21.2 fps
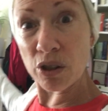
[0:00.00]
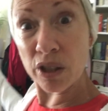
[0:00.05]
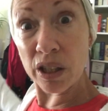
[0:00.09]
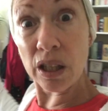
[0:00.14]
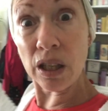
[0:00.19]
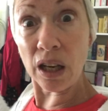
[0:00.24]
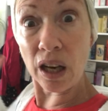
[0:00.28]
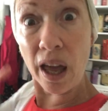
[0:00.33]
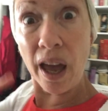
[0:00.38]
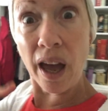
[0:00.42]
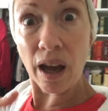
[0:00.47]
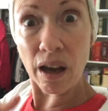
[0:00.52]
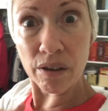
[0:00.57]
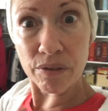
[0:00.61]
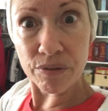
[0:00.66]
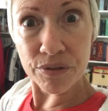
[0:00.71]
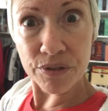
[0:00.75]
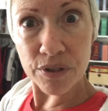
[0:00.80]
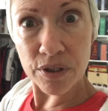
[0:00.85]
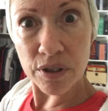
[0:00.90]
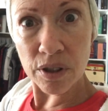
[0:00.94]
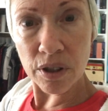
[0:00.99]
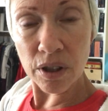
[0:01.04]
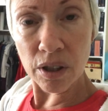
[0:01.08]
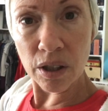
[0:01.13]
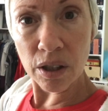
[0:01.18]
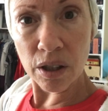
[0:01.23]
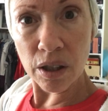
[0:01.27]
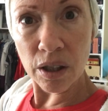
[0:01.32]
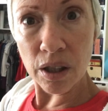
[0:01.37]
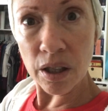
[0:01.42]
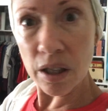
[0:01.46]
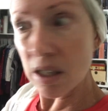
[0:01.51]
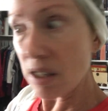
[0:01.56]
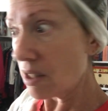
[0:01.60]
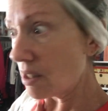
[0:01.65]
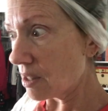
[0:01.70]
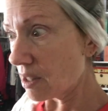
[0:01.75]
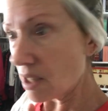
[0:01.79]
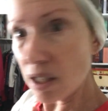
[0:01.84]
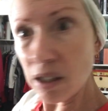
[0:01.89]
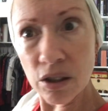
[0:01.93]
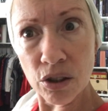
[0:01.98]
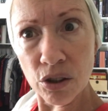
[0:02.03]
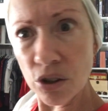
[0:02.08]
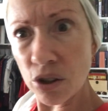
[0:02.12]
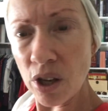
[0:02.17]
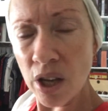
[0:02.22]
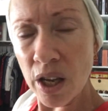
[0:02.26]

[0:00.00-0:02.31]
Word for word: He left. His sin,